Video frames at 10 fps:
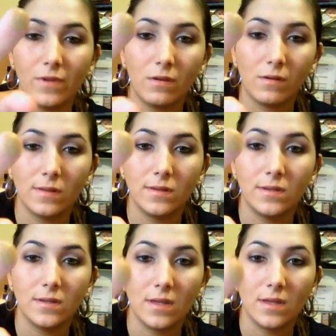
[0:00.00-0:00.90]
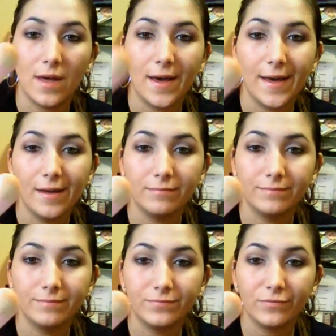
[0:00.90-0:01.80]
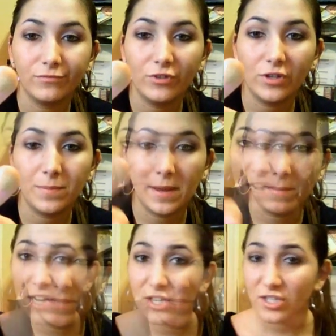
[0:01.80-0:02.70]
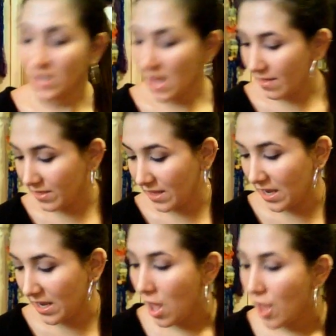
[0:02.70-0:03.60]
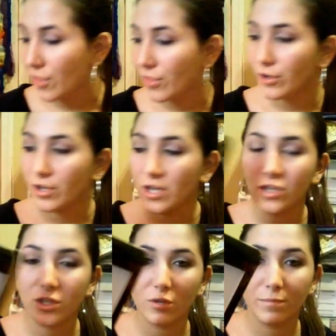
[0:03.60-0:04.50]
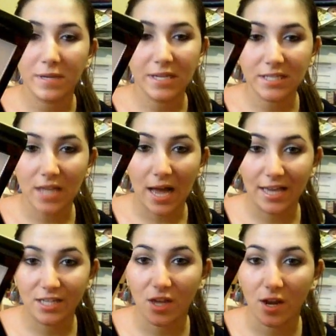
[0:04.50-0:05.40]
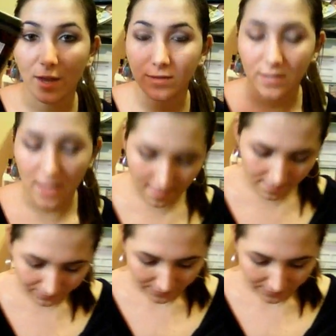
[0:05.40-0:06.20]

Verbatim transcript: You could see that. Really pigmented. And I just got the 32 piece eyeshadow set.